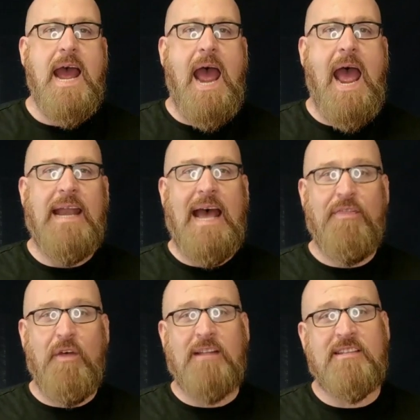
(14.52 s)
And I
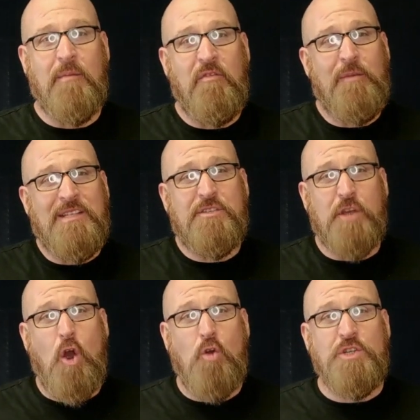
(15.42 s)
thought some of you have been
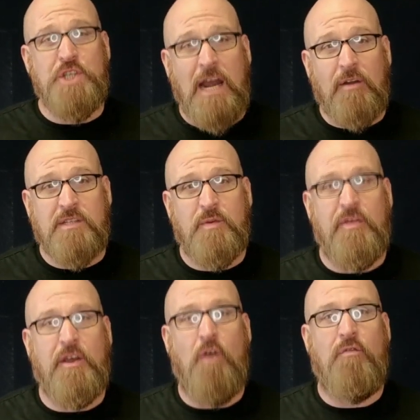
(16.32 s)
so generous with
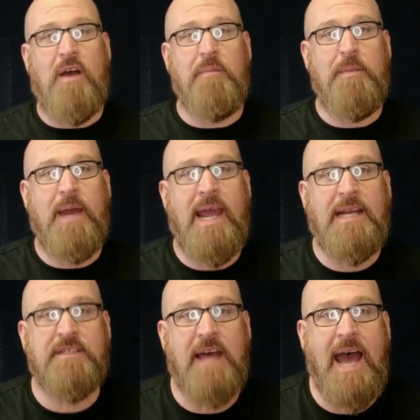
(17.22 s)
the GoFundMe
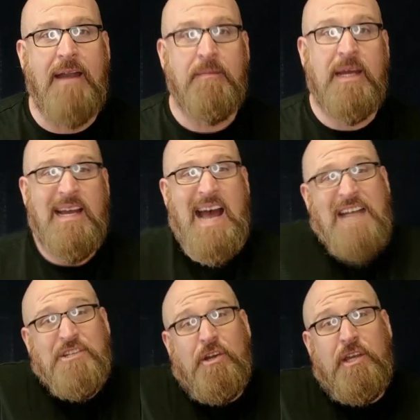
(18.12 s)
page that I
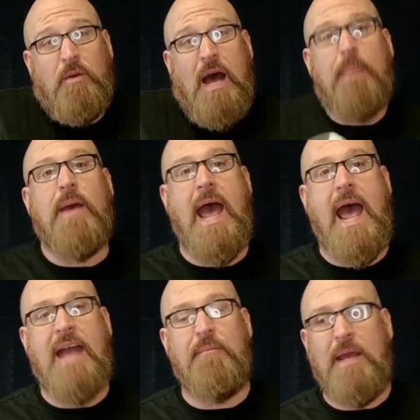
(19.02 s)
should hook you up.
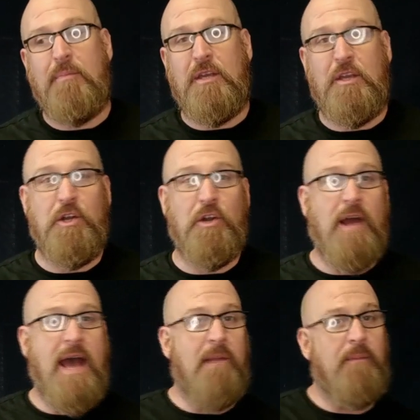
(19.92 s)
And maybe you don't know
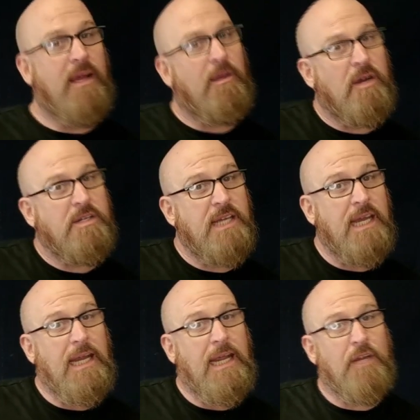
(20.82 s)
how to make a
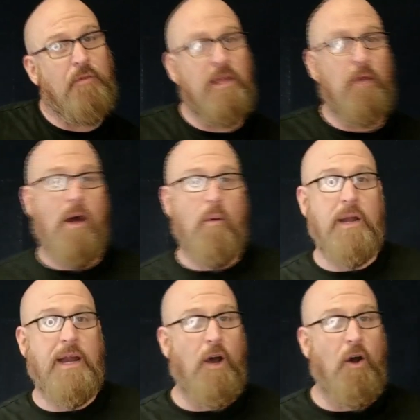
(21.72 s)
martini and you really want one
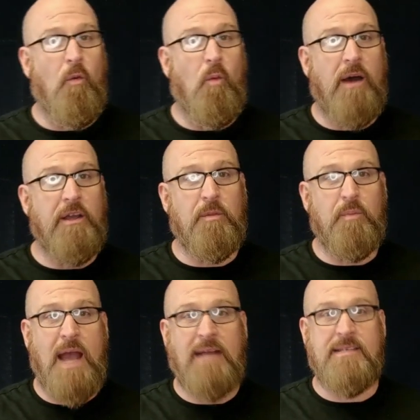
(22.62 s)
at home while you're
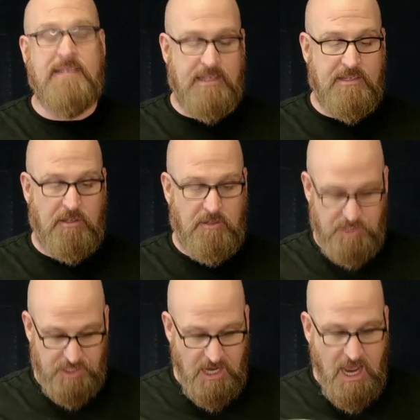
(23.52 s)
practicing
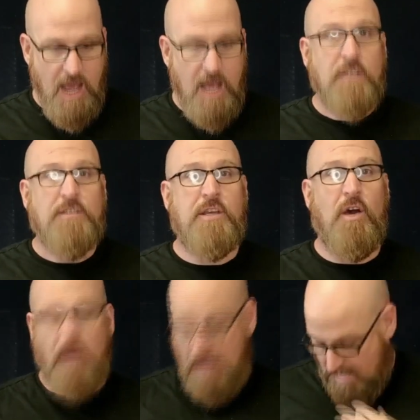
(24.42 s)
seclusion.
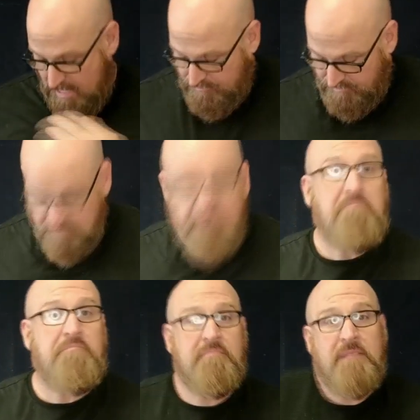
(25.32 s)
So
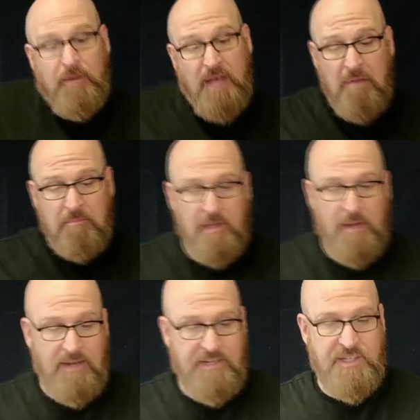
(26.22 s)
here we go. I'm going
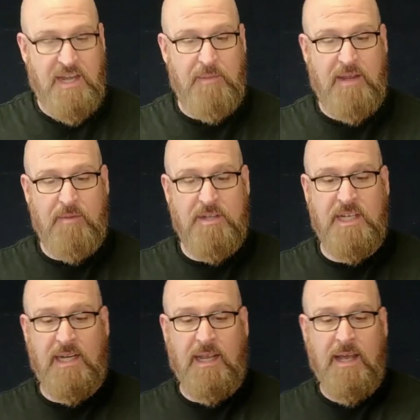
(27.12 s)
to teach you how to make a
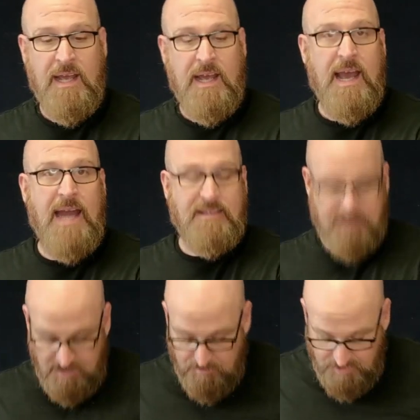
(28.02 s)
martini. And it's
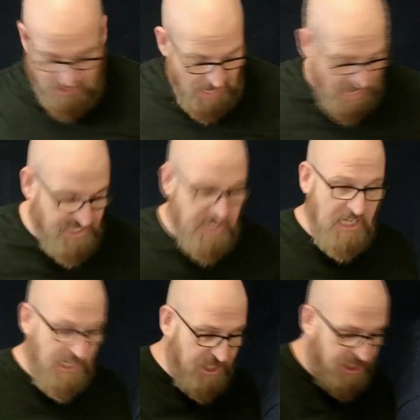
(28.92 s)
going to be
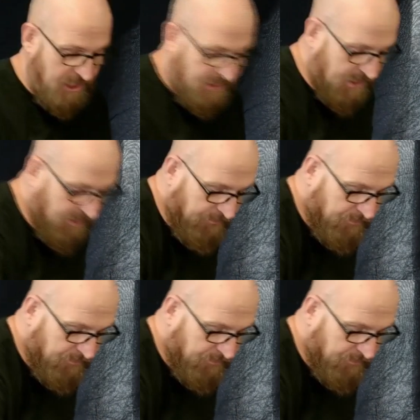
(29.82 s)
delicious.